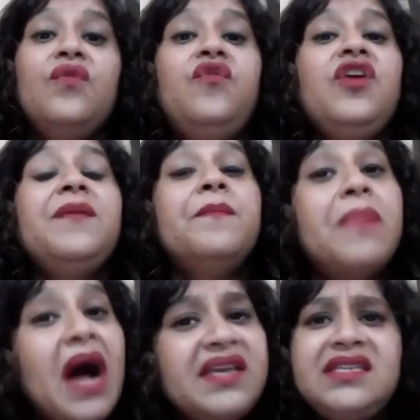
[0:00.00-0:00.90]
we
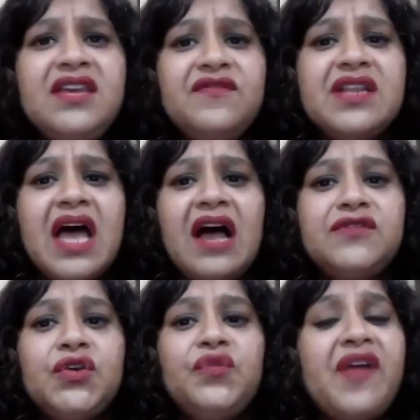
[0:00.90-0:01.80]
might even have
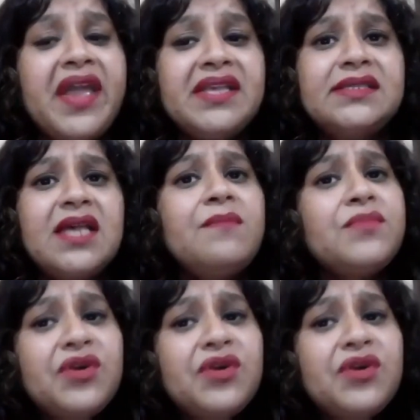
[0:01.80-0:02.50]
to face some